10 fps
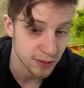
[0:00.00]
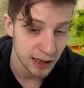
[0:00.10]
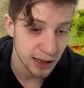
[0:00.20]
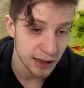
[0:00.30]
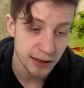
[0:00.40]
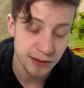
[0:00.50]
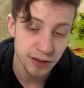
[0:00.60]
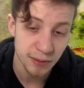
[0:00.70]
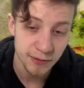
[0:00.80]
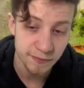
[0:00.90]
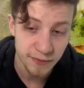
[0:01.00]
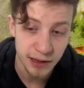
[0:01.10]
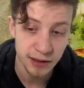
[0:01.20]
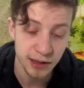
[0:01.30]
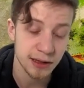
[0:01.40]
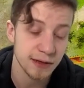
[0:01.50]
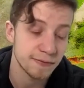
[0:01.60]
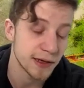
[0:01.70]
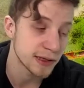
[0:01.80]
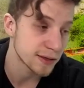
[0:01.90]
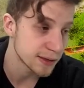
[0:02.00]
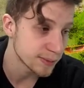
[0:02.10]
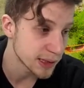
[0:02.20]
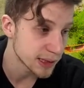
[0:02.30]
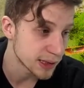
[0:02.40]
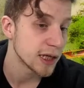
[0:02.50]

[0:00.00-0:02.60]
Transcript: And it's gonna be very likely very similar.